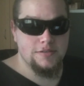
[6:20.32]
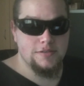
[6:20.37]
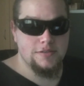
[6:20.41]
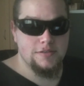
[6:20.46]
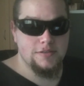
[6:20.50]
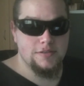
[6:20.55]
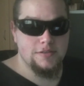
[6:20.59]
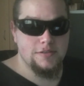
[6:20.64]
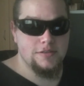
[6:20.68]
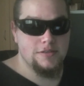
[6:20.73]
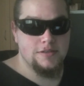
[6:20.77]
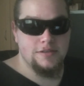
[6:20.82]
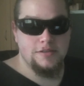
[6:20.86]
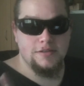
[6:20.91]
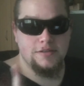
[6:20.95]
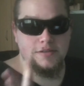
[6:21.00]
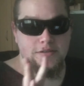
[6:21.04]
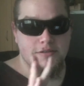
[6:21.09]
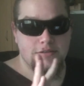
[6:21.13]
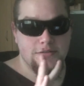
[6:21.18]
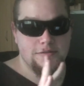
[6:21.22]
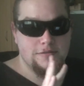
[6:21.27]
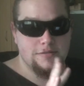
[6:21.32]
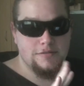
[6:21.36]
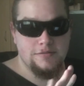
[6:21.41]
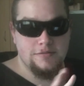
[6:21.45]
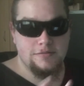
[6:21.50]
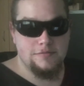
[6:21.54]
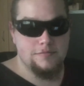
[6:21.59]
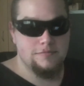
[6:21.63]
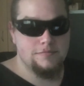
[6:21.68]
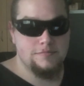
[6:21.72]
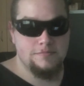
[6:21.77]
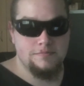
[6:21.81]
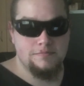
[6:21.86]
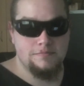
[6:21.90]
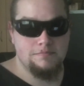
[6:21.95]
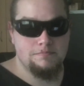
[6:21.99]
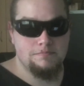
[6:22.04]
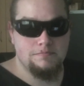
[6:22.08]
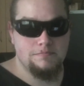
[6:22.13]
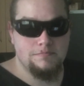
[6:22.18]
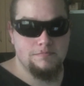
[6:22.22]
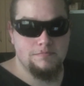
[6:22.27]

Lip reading: (silence)